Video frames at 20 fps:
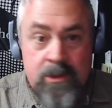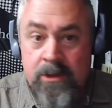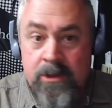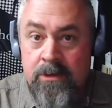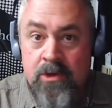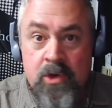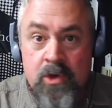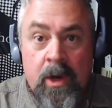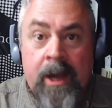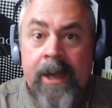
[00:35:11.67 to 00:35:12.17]

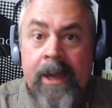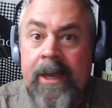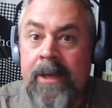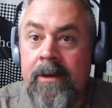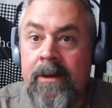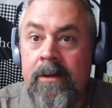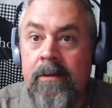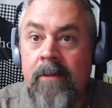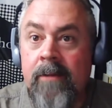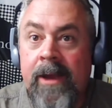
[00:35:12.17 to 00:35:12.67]
try it.
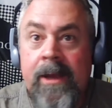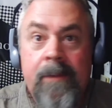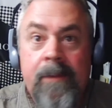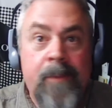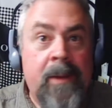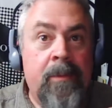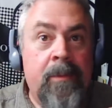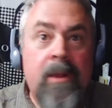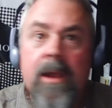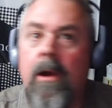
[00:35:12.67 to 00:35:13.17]
Right?
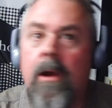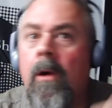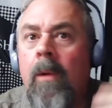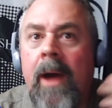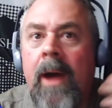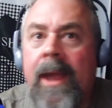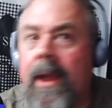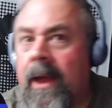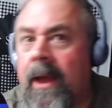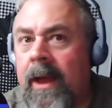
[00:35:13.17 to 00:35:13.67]
People are like, oh,
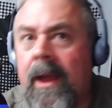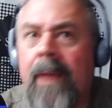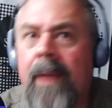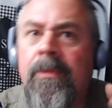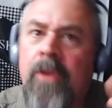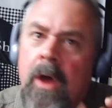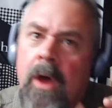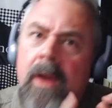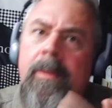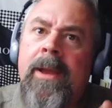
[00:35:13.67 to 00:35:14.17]
I've
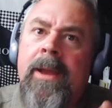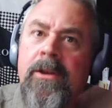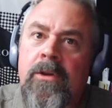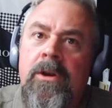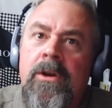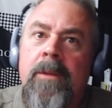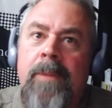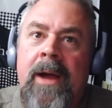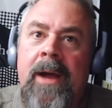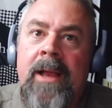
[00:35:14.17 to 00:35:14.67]
thought about
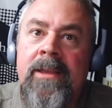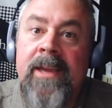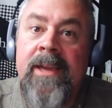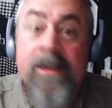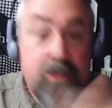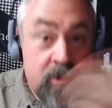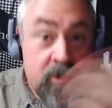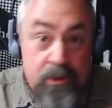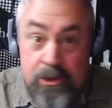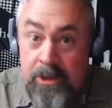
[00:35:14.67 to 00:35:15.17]
doing a
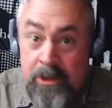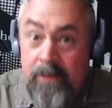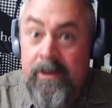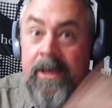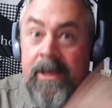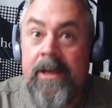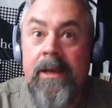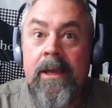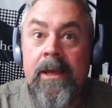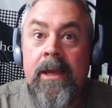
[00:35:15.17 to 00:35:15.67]
podcast. Do
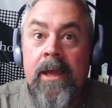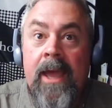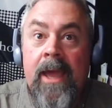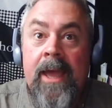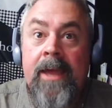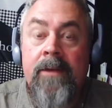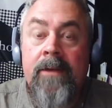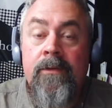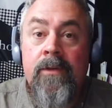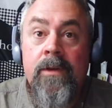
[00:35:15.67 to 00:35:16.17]
it.
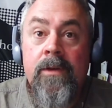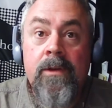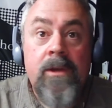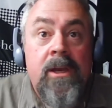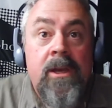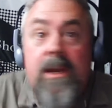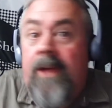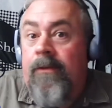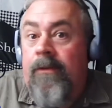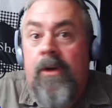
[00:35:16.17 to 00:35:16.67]
And you
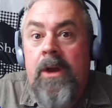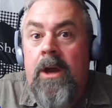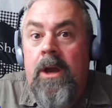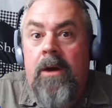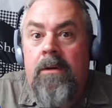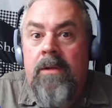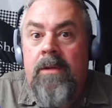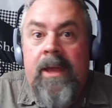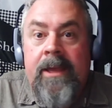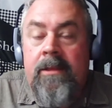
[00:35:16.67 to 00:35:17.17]
never
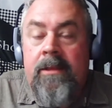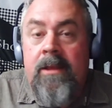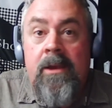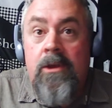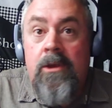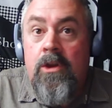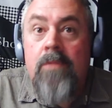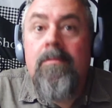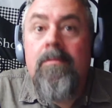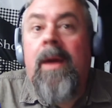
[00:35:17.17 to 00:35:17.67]
know.
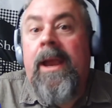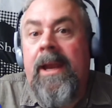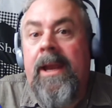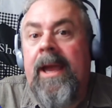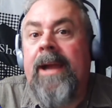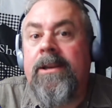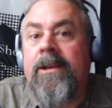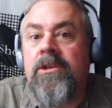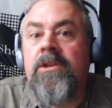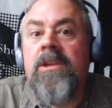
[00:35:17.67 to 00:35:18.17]
You might
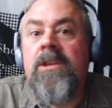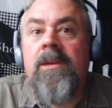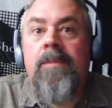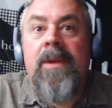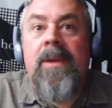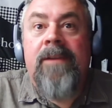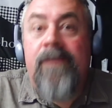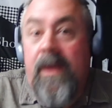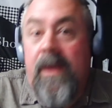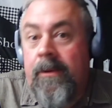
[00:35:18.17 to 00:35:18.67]
actually
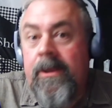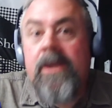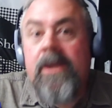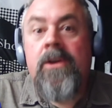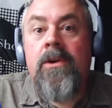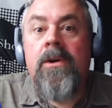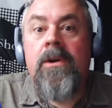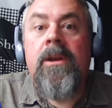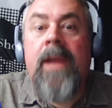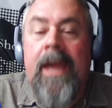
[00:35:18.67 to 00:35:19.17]
be very
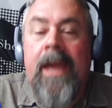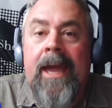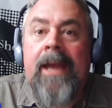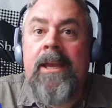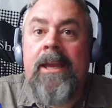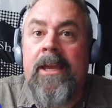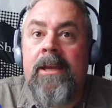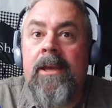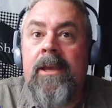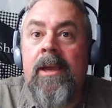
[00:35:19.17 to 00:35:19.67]
good at
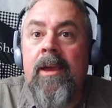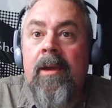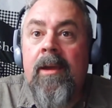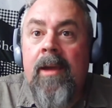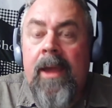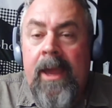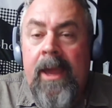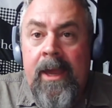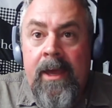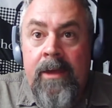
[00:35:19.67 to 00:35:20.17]
it.
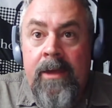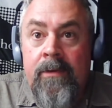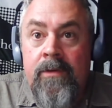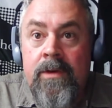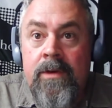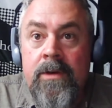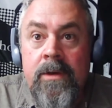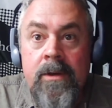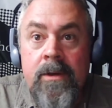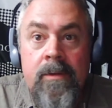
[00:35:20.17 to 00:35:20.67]
And
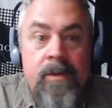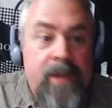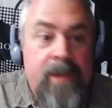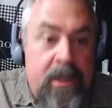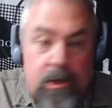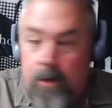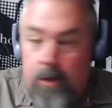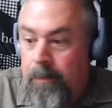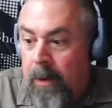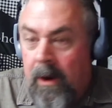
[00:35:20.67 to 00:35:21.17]

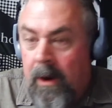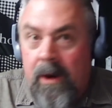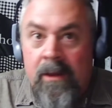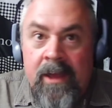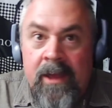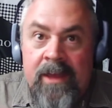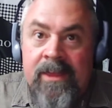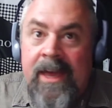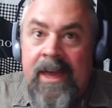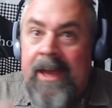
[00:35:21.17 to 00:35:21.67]
then you
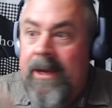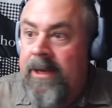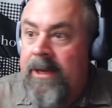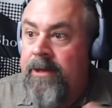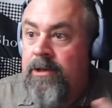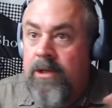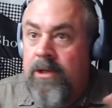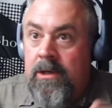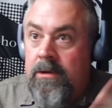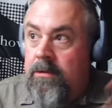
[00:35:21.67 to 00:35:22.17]
parlay that
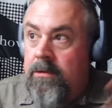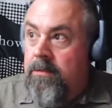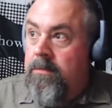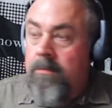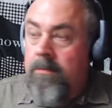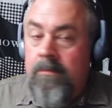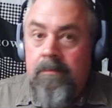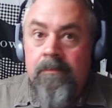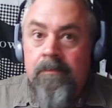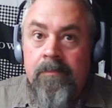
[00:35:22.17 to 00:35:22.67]
into
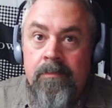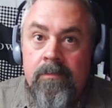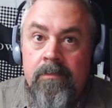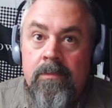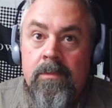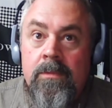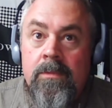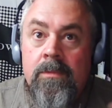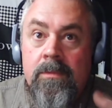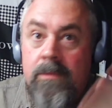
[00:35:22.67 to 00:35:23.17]

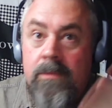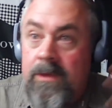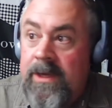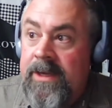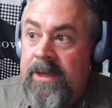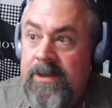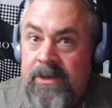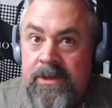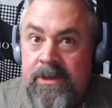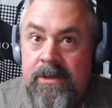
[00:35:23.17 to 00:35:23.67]

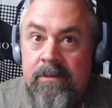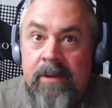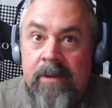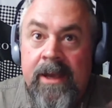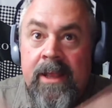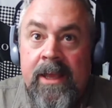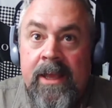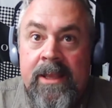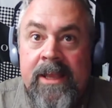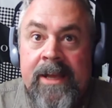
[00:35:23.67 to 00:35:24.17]
this,
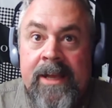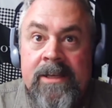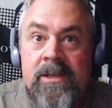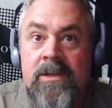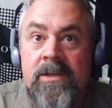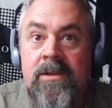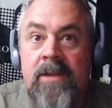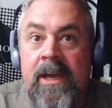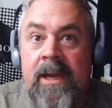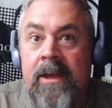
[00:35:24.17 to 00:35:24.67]
right?
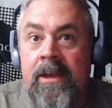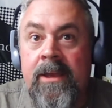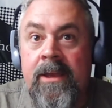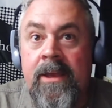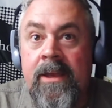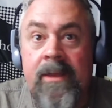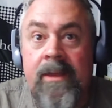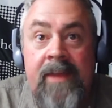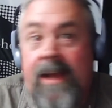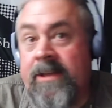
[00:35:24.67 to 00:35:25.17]
That's
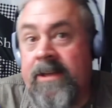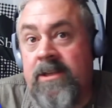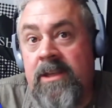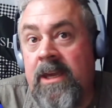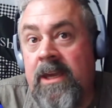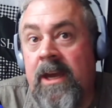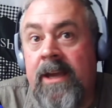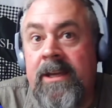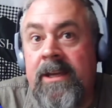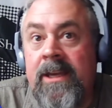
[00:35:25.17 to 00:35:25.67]

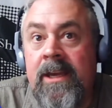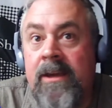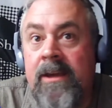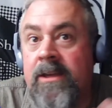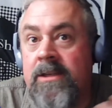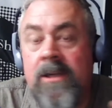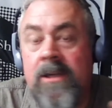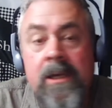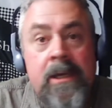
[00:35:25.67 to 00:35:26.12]
the idea, because